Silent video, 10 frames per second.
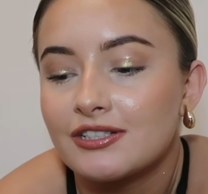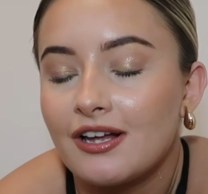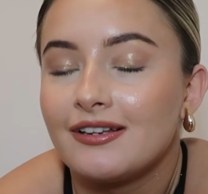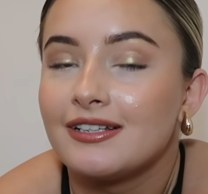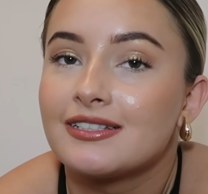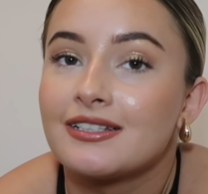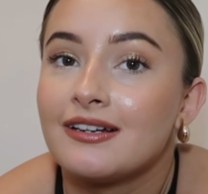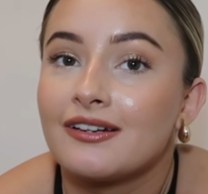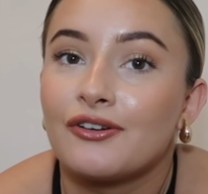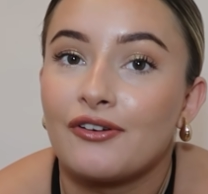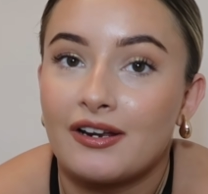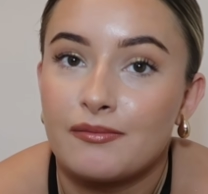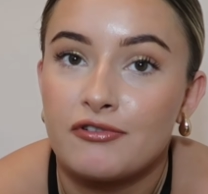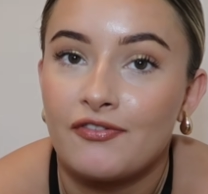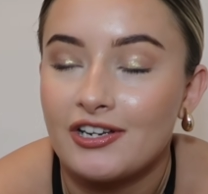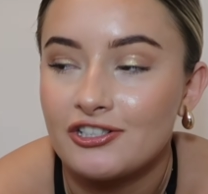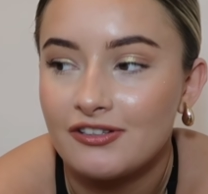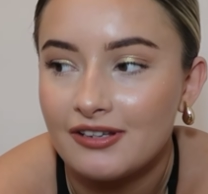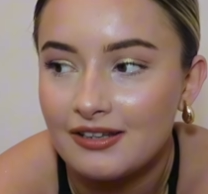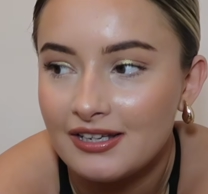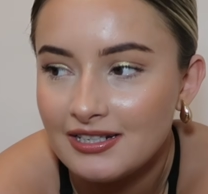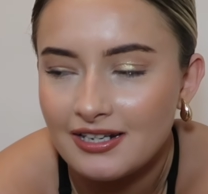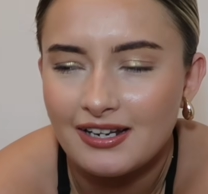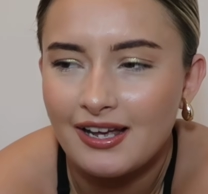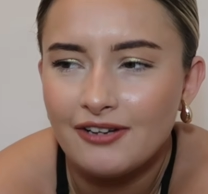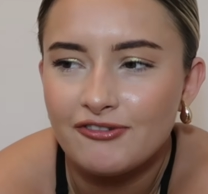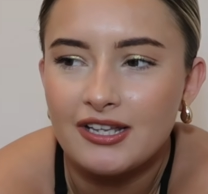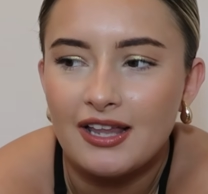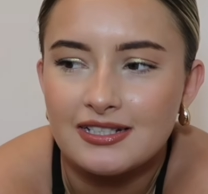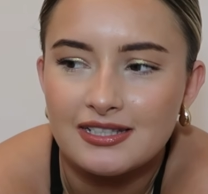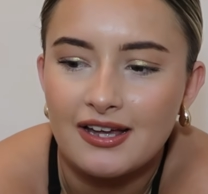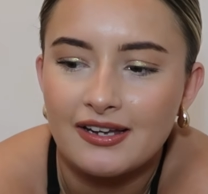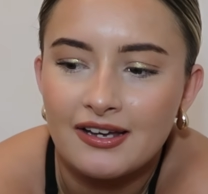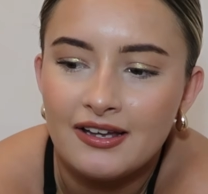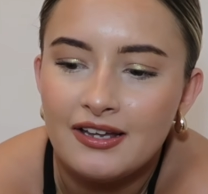so I need to go get it professionally cleaned. And I kind of realised like